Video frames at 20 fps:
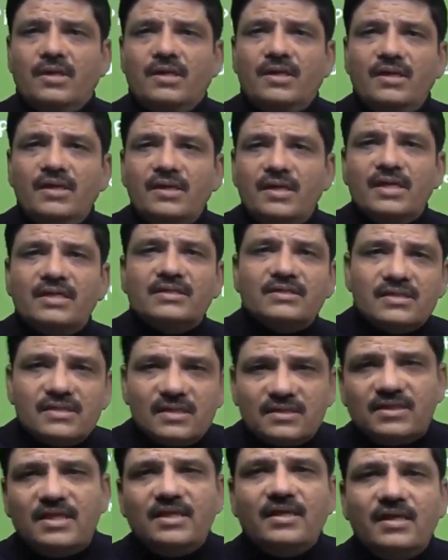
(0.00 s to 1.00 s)
increases
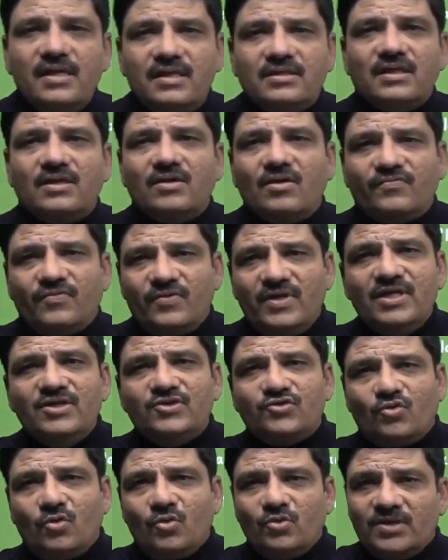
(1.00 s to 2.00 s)
the secretion of
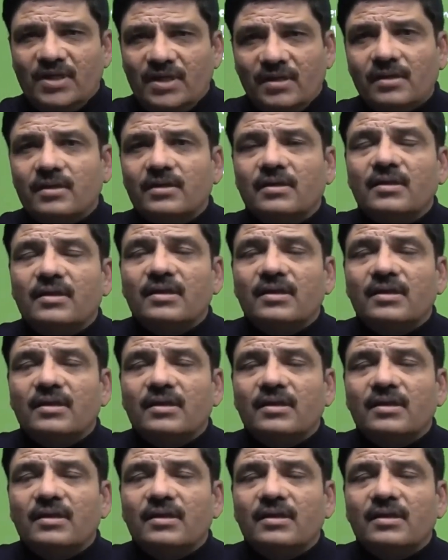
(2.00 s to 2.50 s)
estrogen.